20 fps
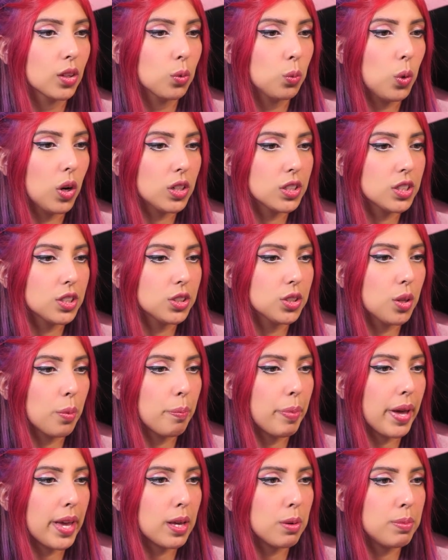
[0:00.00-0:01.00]
What is the
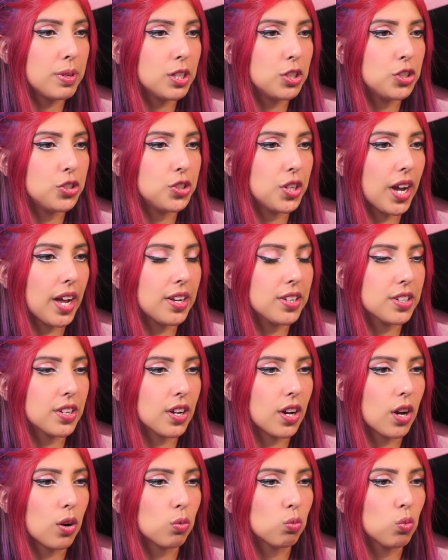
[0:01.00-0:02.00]
baby's
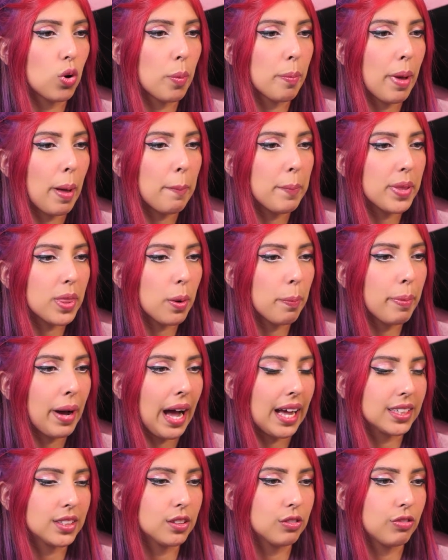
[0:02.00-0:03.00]
gender? Remember the
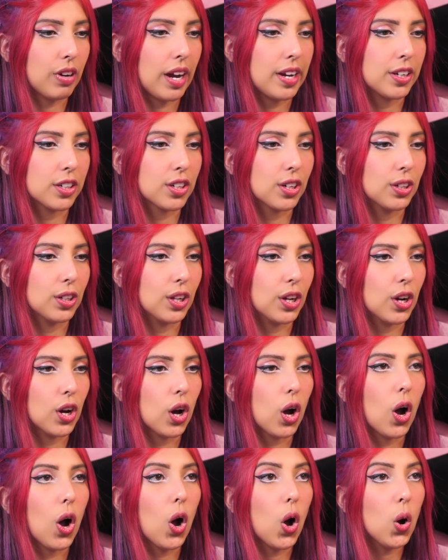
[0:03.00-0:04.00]
pacifier color.
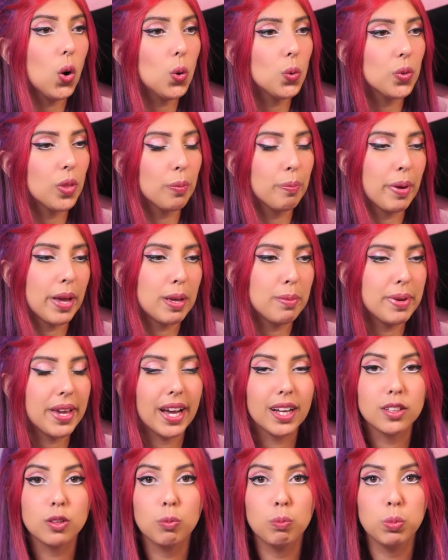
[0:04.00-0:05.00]
Oh, the baby
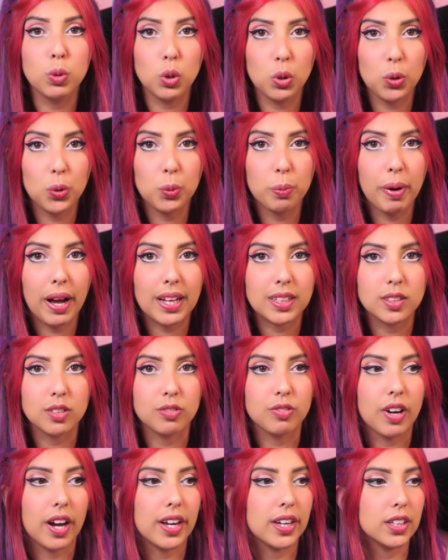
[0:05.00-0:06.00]
had a blue
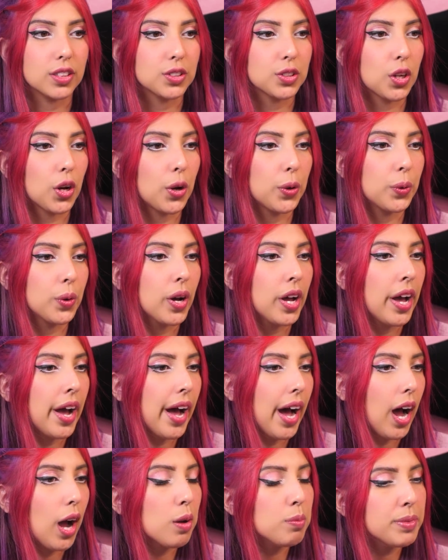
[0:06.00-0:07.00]
pacifier, so
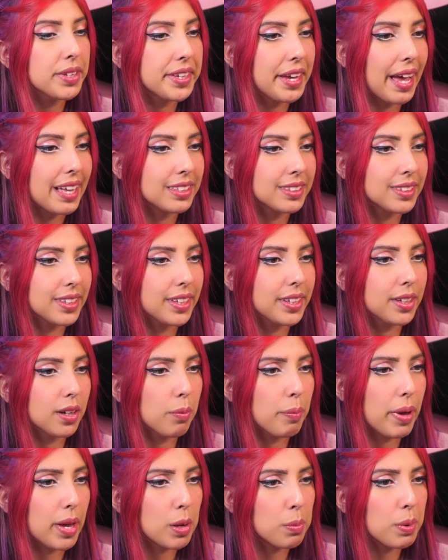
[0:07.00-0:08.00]
I'm guessing a
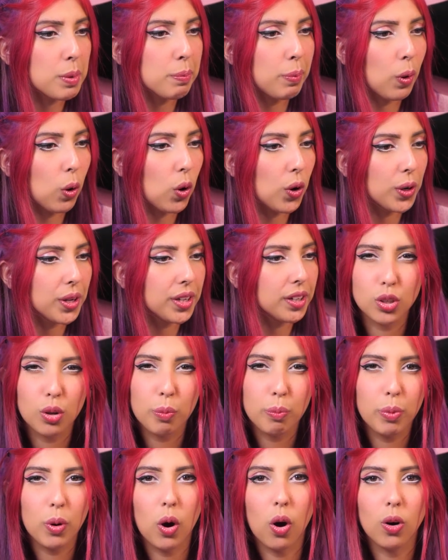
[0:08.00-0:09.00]
baby boy,
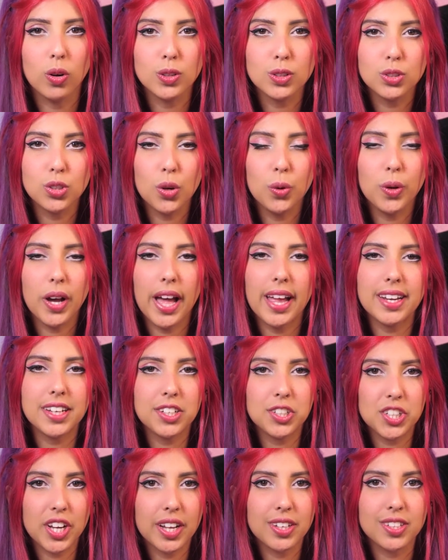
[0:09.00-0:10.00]
but also any
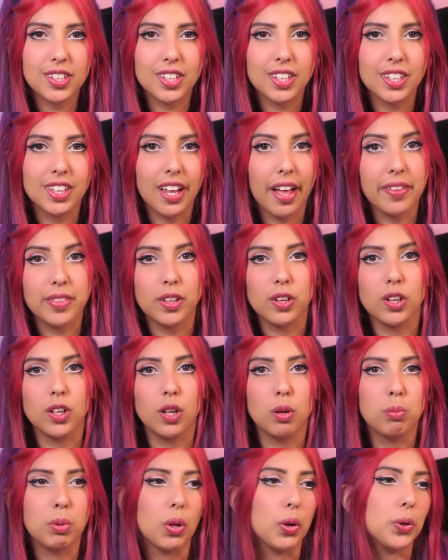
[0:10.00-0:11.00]
gender can like the
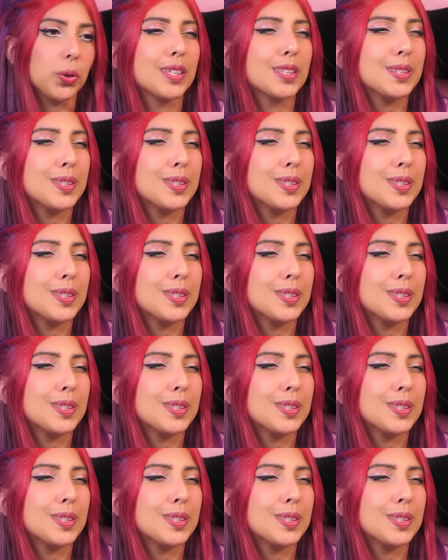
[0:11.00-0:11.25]
color blue.